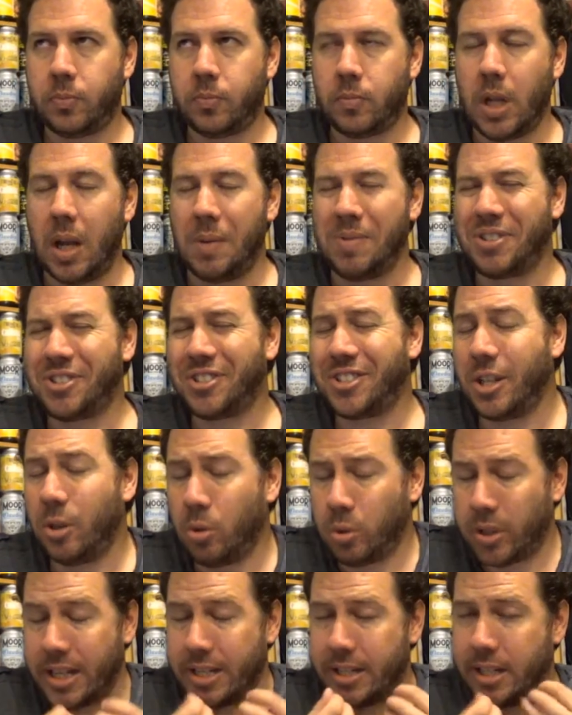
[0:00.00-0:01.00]
I'm
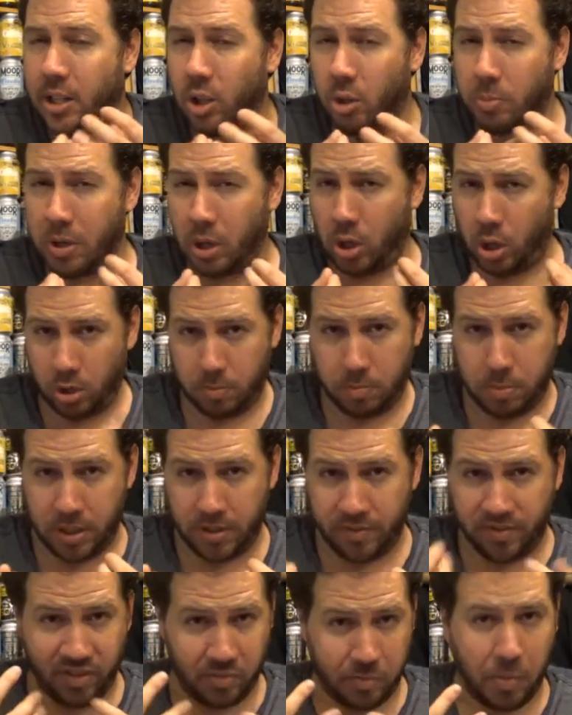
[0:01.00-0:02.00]
still getting a little bit of hot
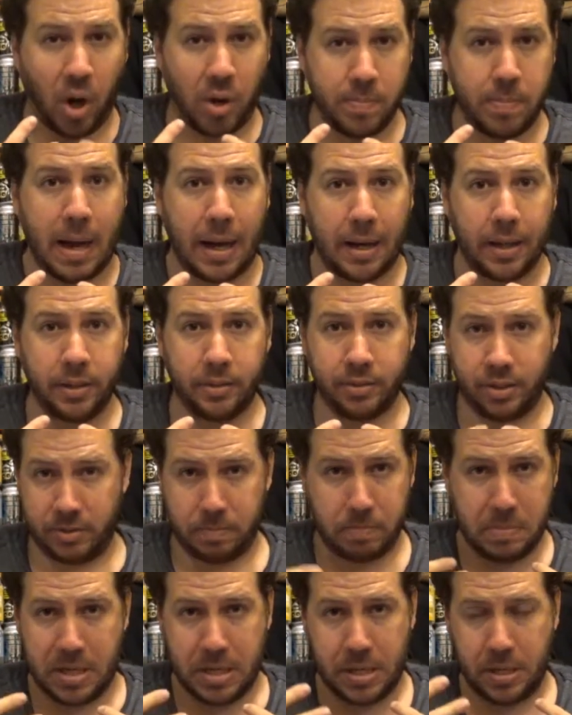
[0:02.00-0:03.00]
burn for my palate,
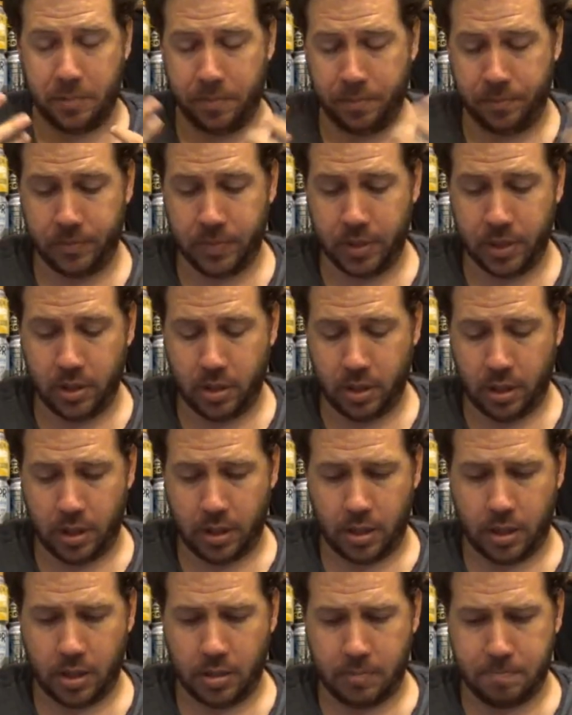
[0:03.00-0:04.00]
just me.
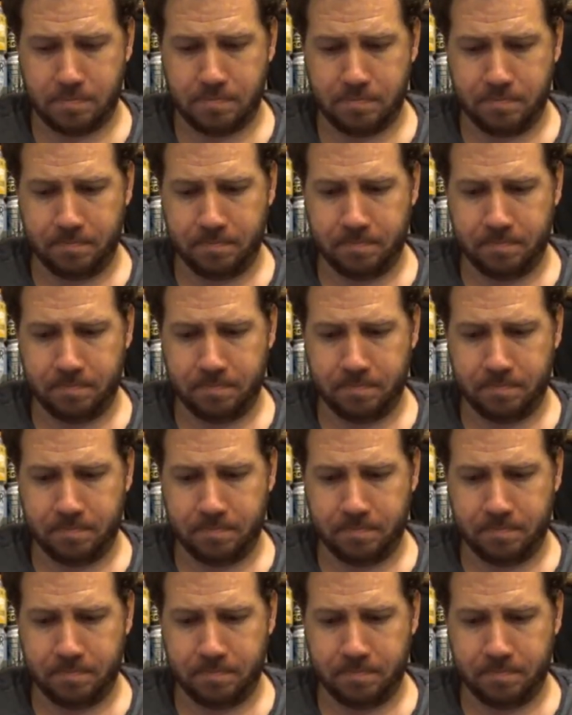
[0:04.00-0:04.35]
Getting